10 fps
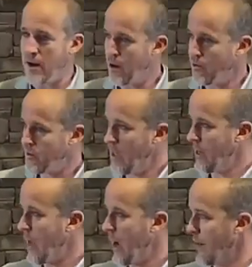I can go see a
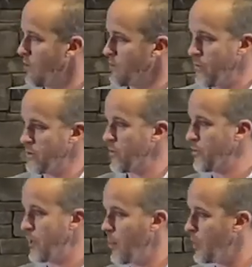doc. I can do some physical
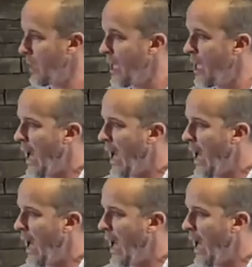therapy.